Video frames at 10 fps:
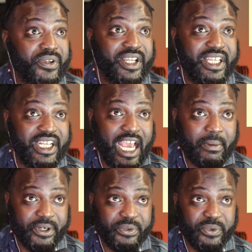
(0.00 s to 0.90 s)

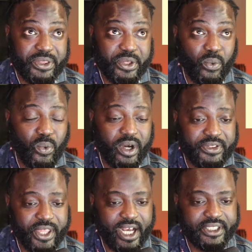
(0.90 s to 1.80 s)
enamored with the
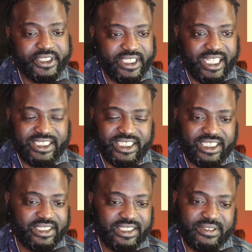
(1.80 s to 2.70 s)
1,000 that it just,